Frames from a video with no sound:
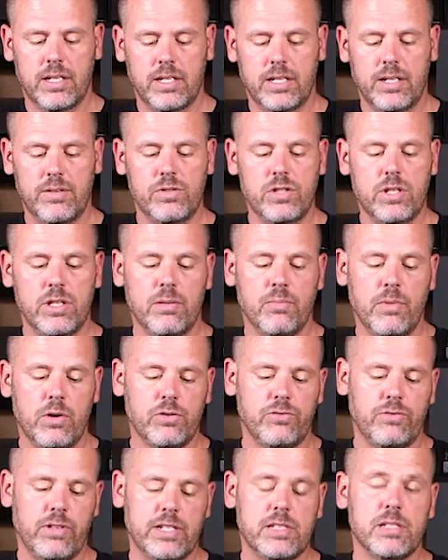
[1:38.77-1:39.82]
Gives you the
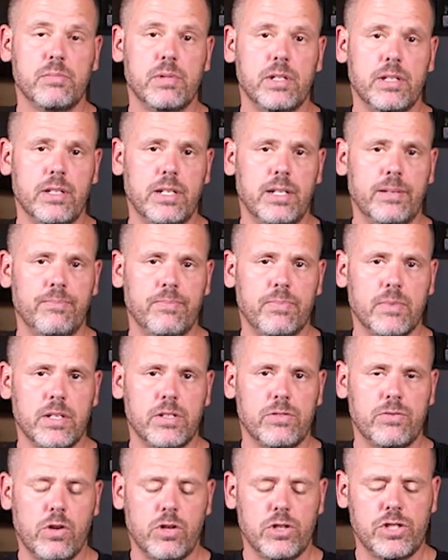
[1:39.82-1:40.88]
most flexibility as
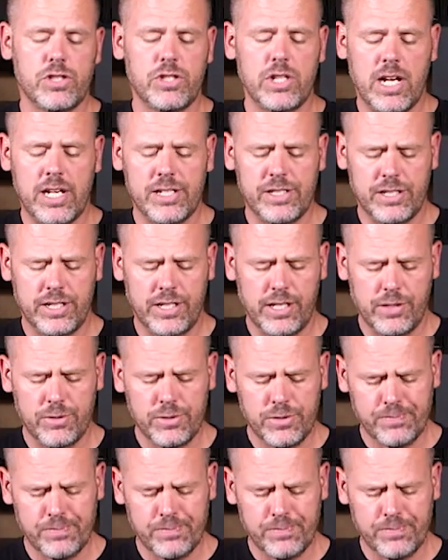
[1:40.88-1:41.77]
far as sizing goes.